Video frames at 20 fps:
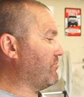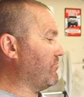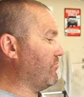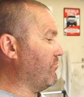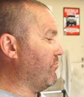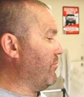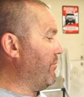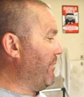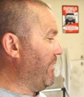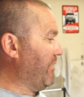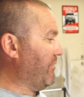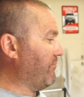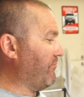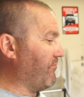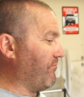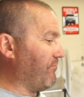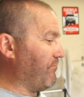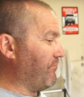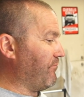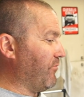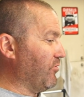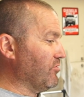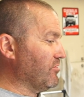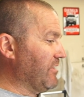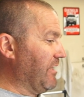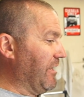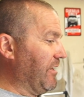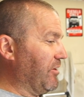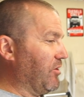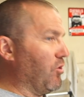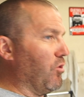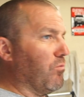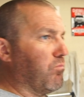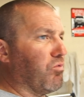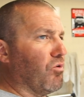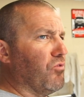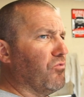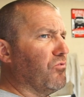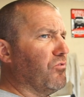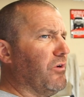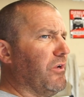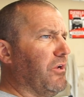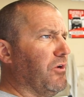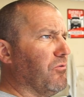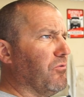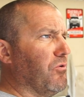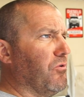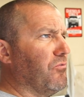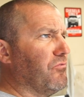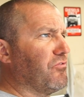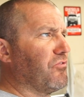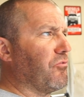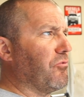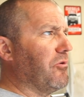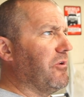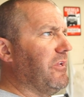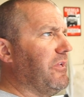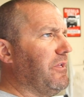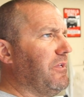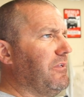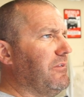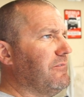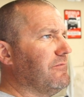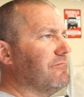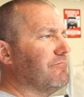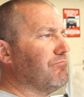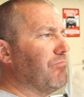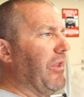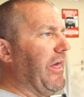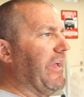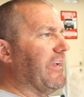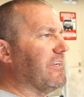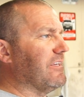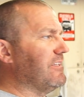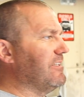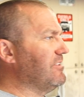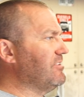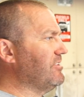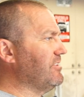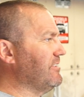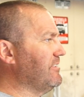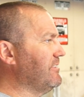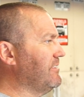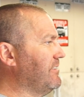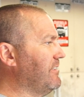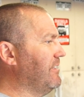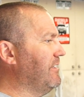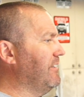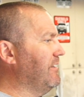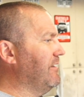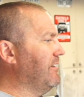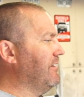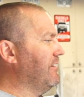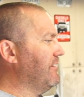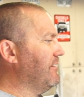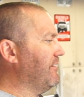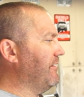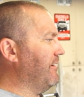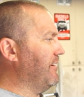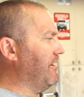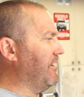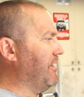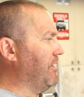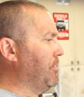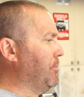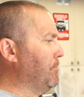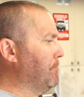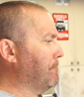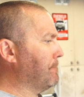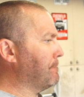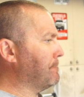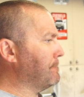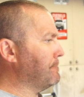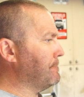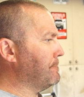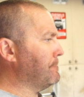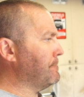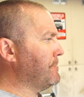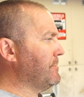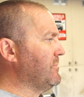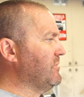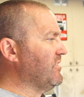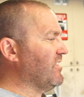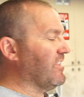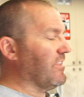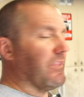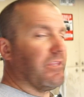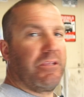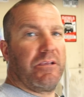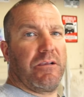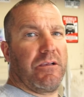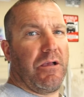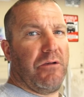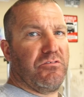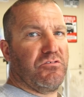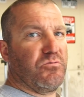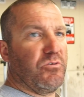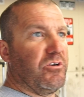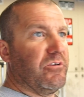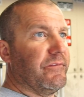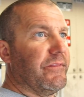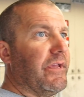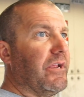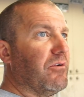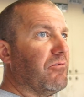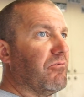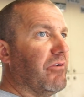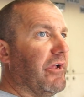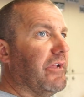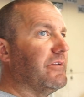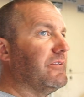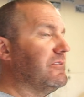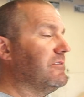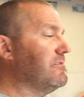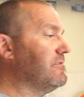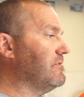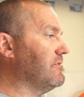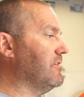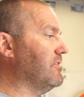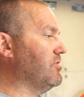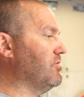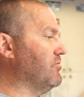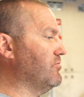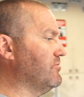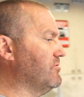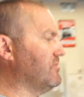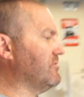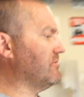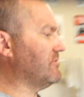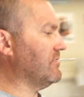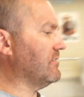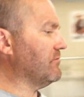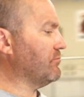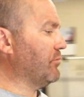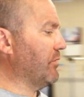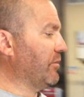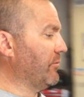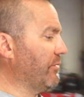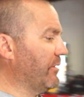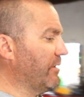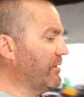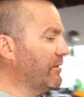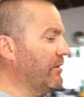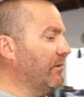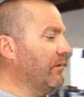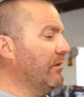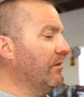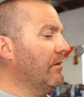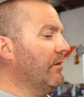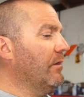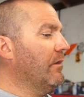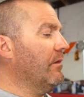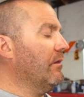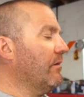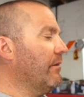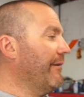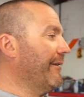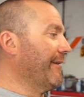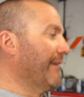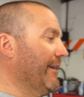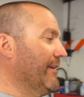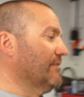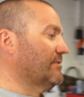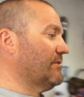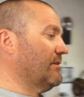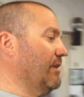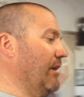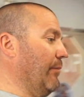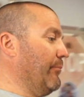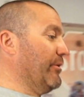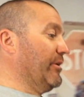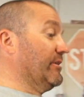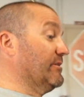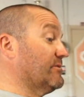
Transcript: When I first got a GoPro Hero 3 Black Edition, I was wearing that riding in the dunes and stuff. But anyway, alright guys, I'm going to get